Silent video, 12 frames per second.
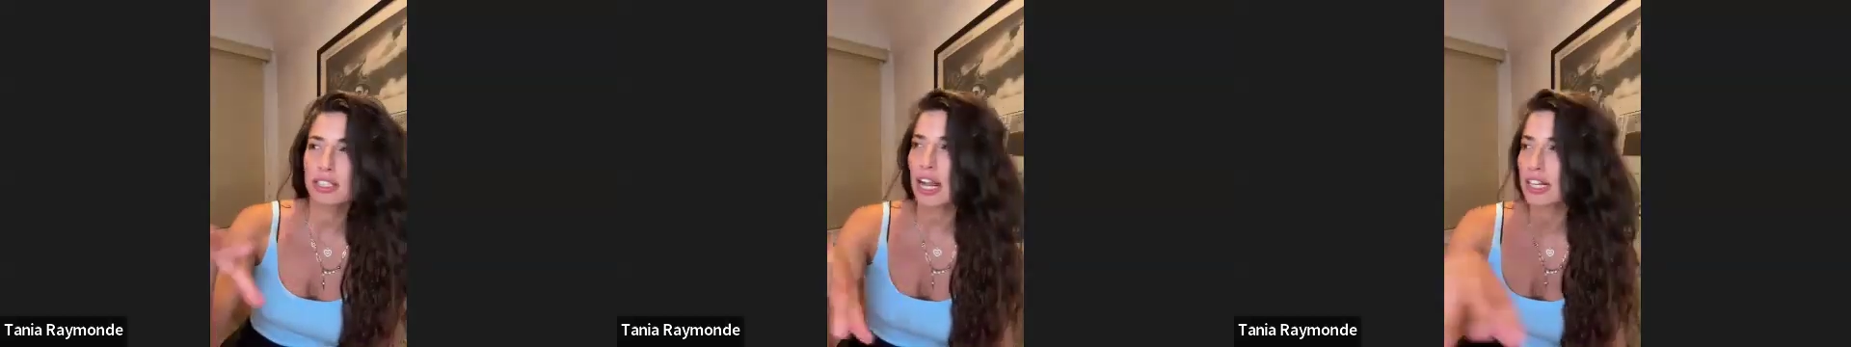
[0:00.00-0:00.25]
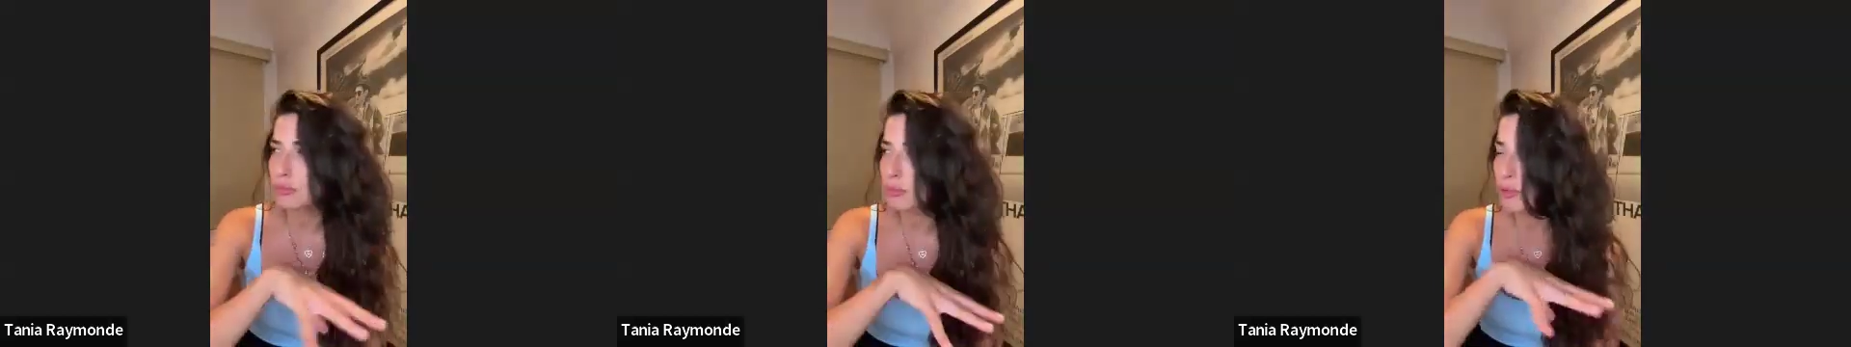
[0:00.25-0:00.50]
the
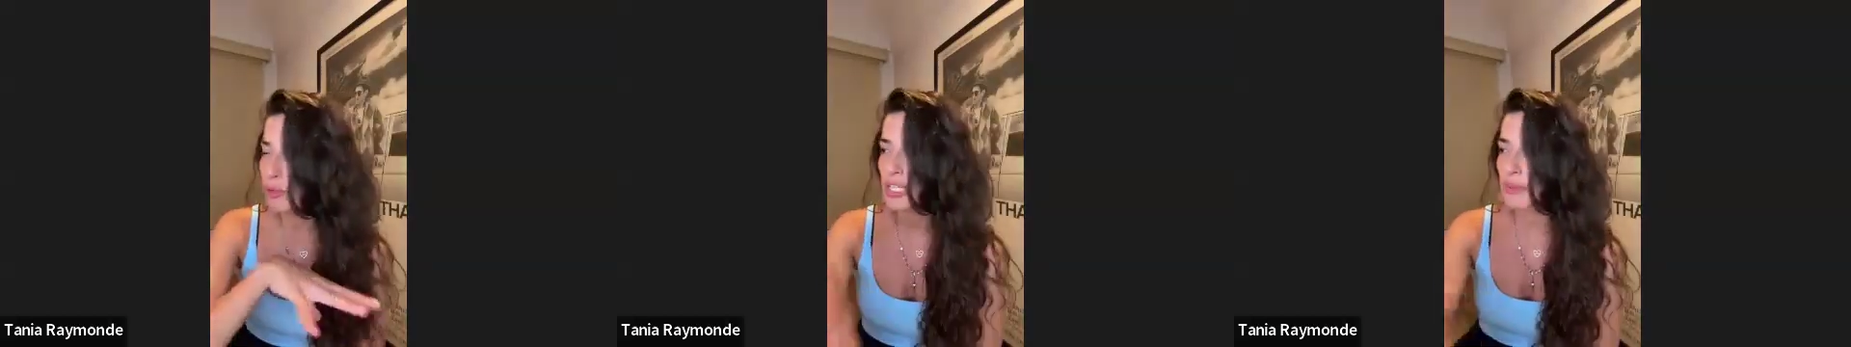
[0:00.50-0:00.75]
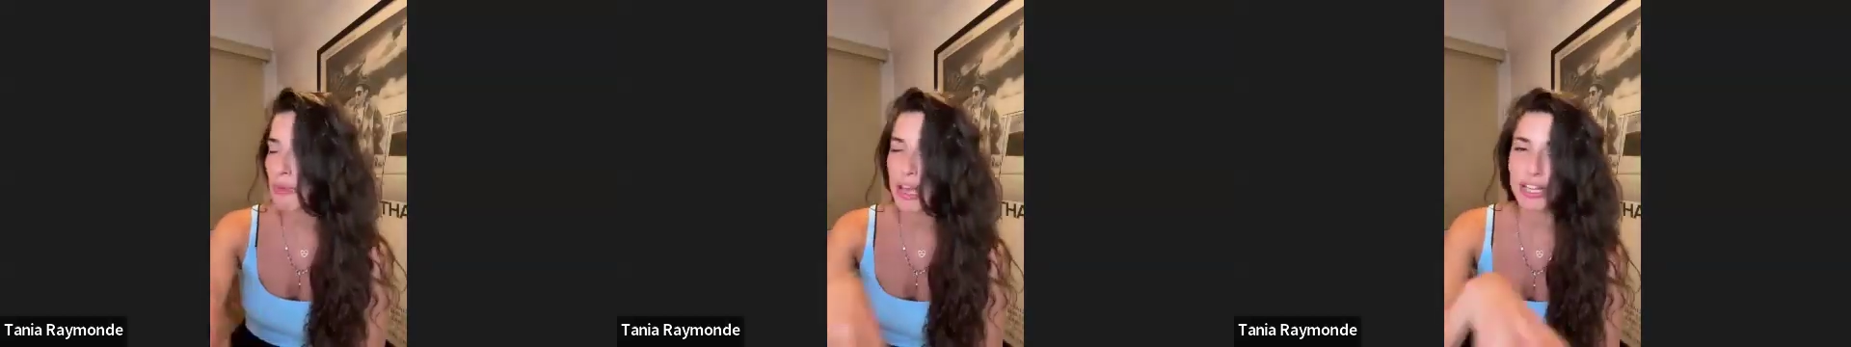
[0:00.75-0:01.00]
kinds of movies
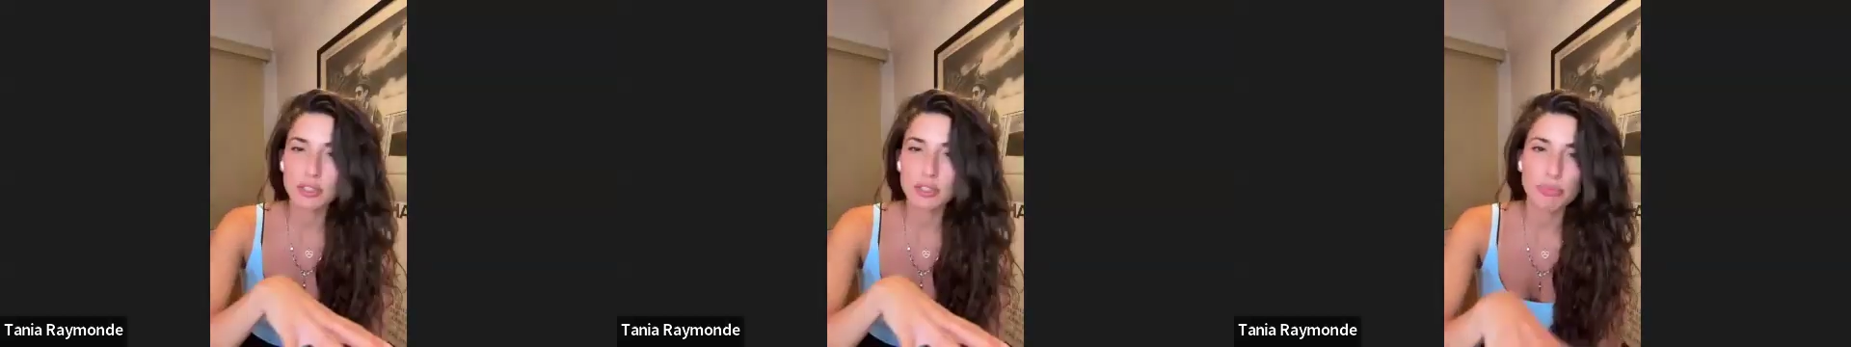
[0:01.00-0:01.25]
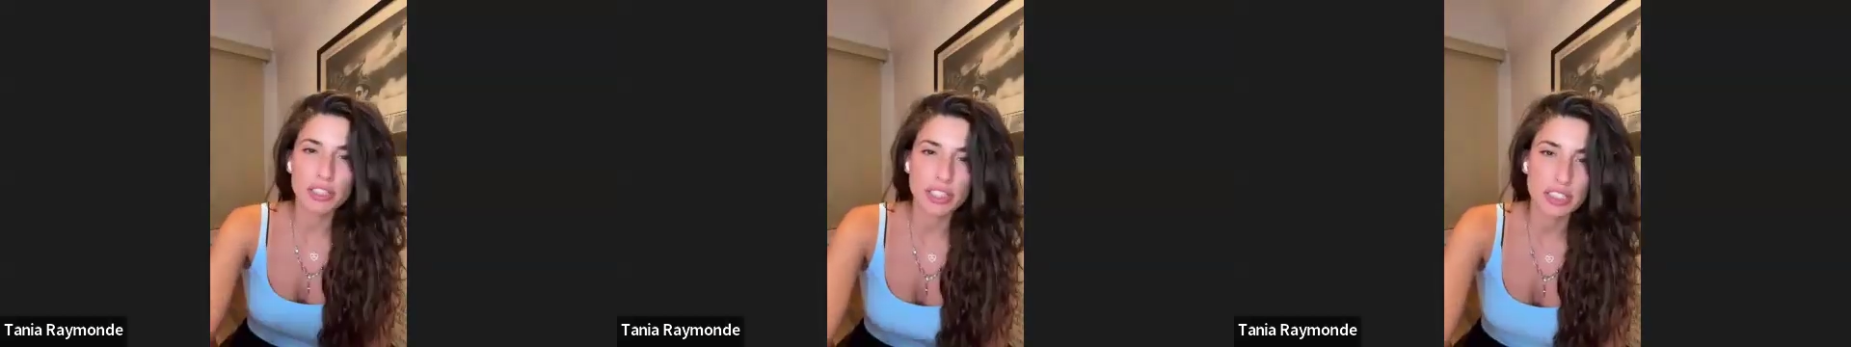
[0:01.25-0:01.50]
he makes, the
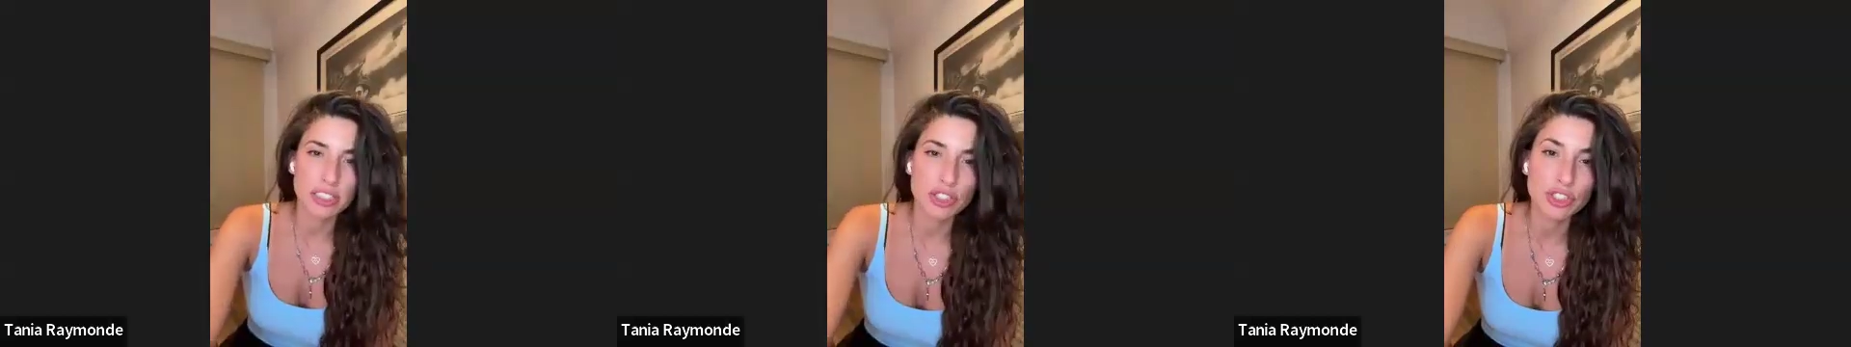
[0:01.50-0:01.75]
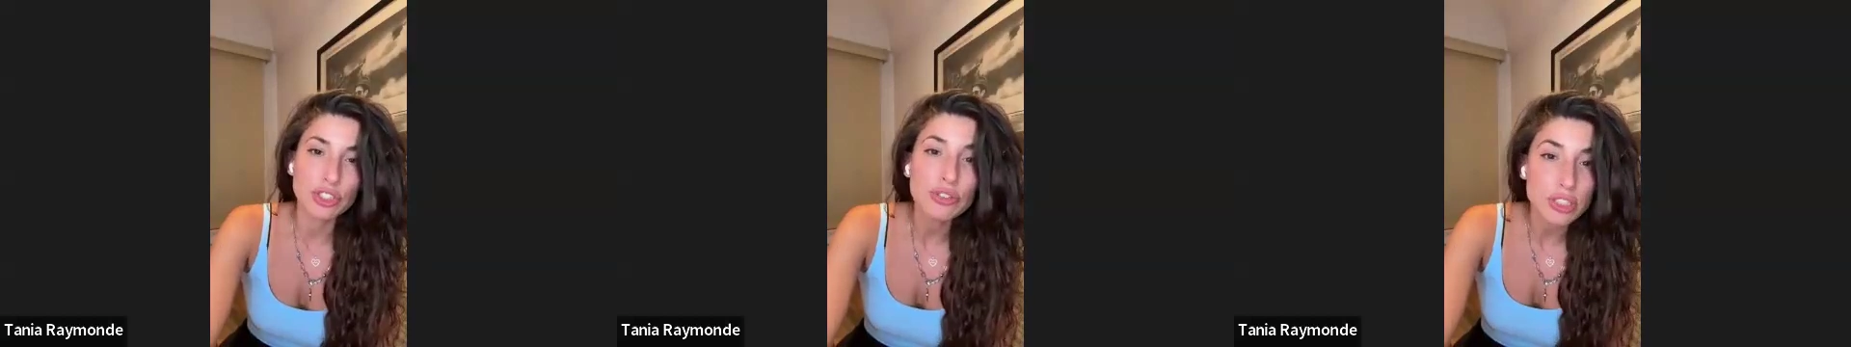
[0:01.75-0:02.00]
projects he
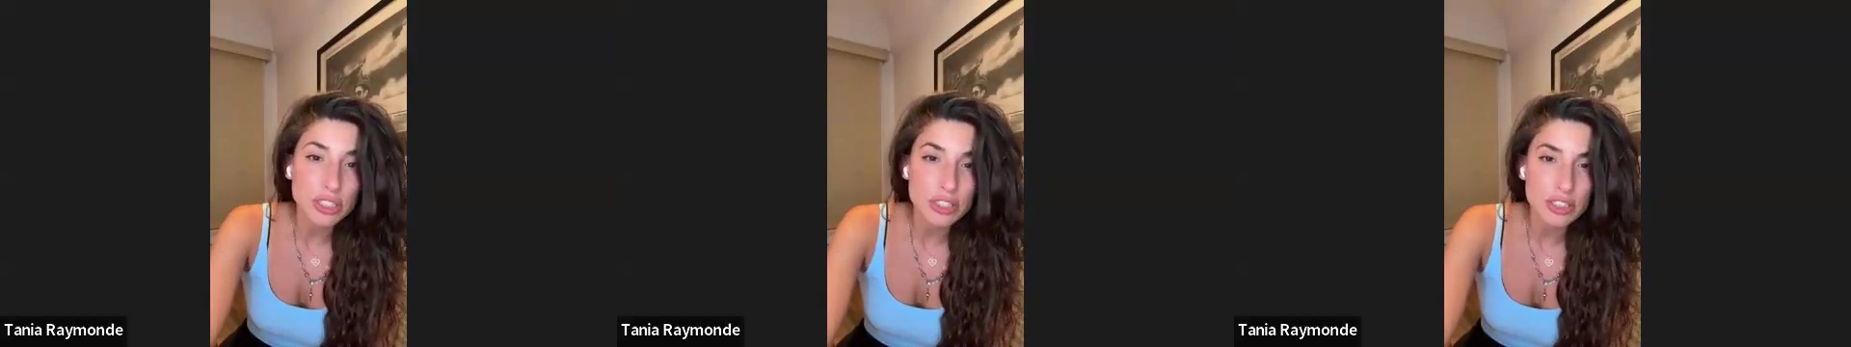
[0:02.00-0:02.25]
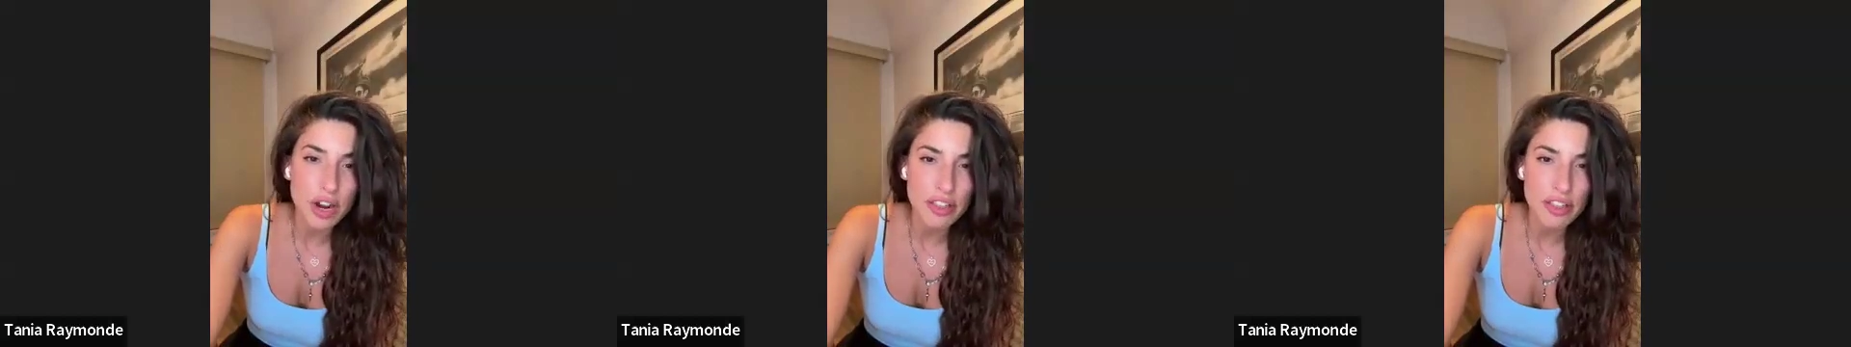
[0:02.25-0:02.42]
chooses.